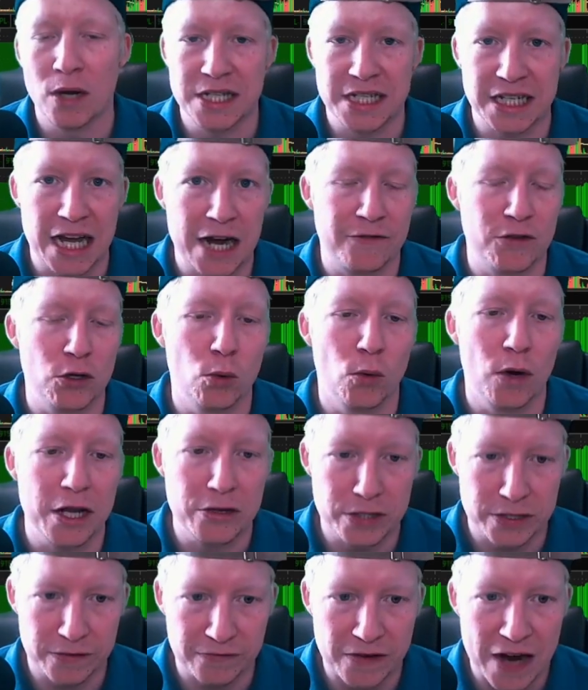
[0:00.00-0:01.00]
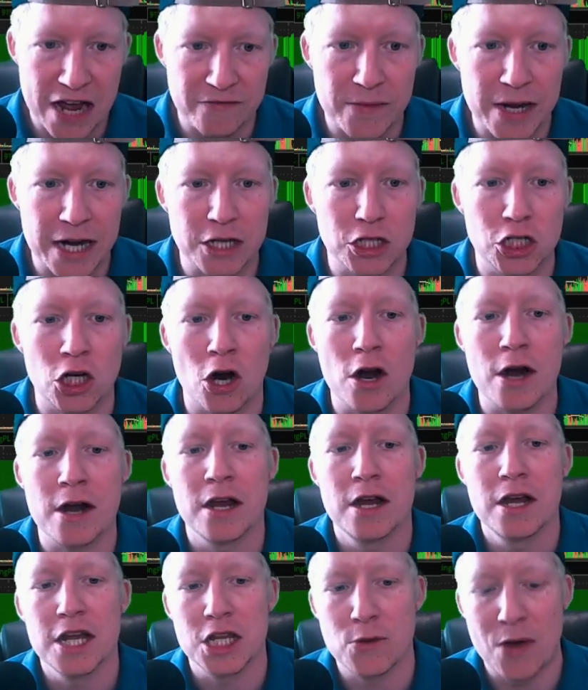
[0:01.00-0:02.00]
Once again, if you want to use a 5 minute
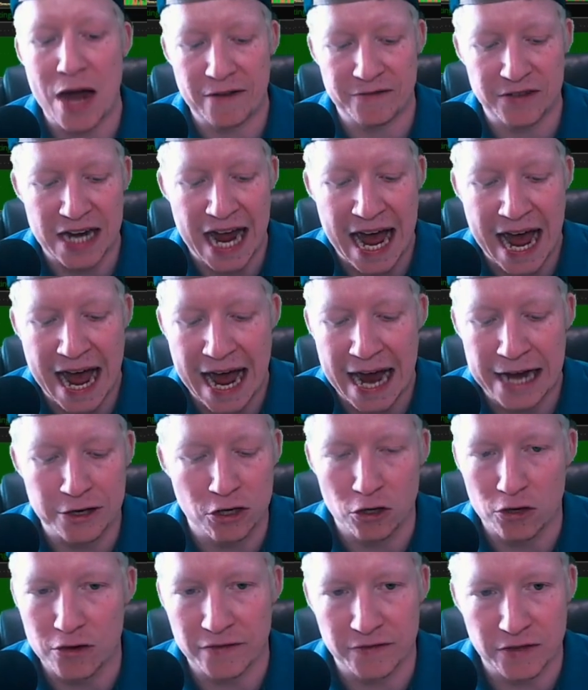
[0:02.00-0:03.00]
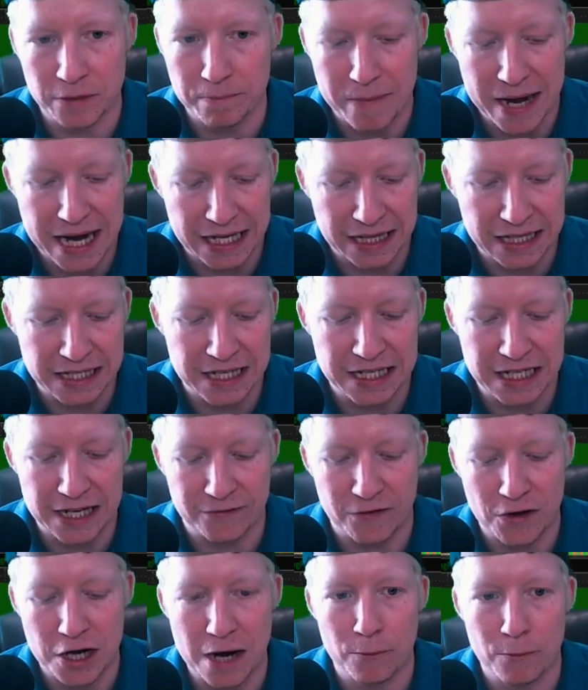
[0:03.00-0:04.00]
chart, you have to add, you know, you have to make this a
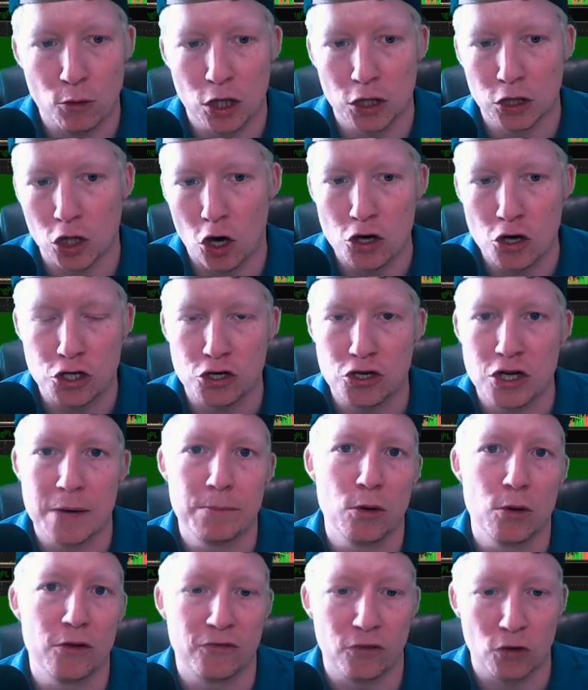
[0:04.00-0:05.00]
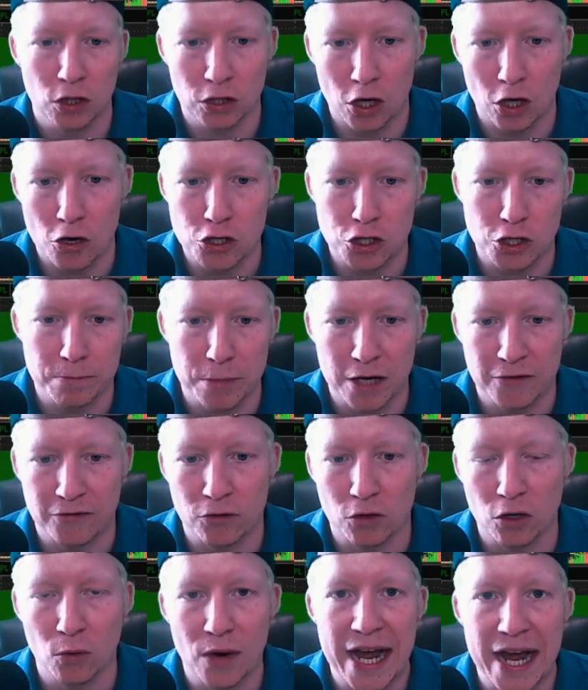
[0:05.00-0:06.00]
different number, a larger number for a larger
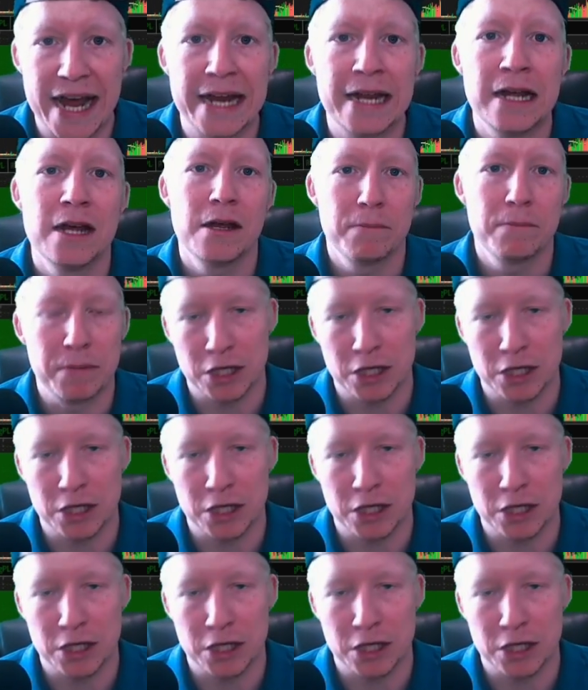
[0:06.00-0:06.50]
buffer away,